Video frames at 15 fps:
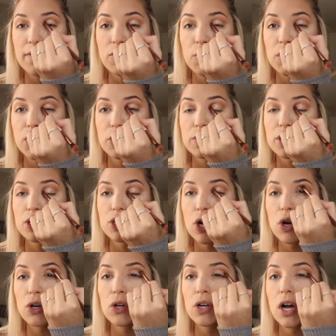If you want to use a
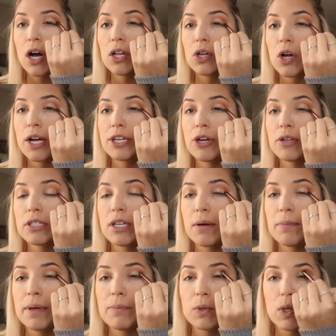darker color, I know
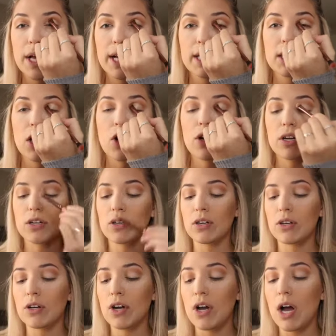some people like a
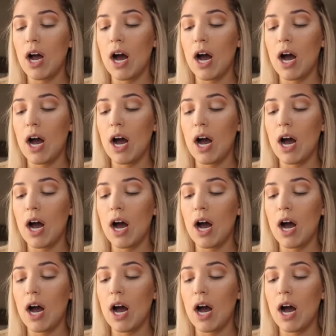darker